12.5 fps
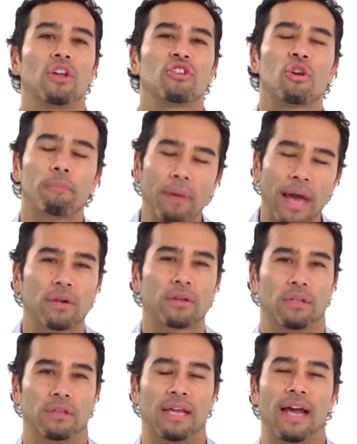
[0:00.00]
You're better
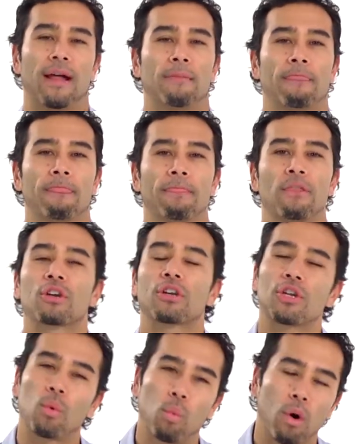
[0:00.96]
than that. You're
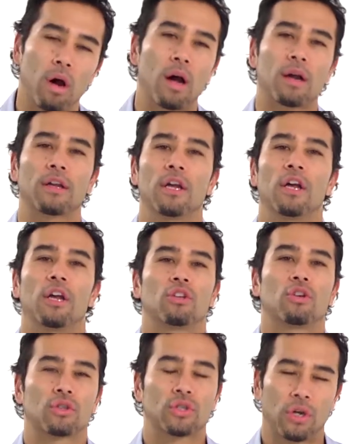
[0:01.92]
going to walk
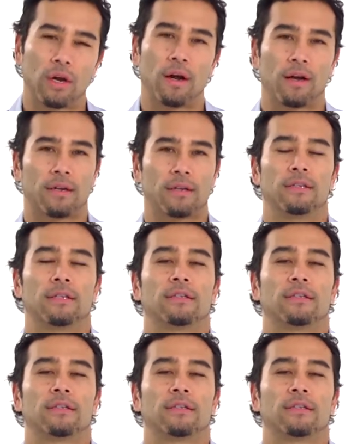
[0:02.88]
your talk.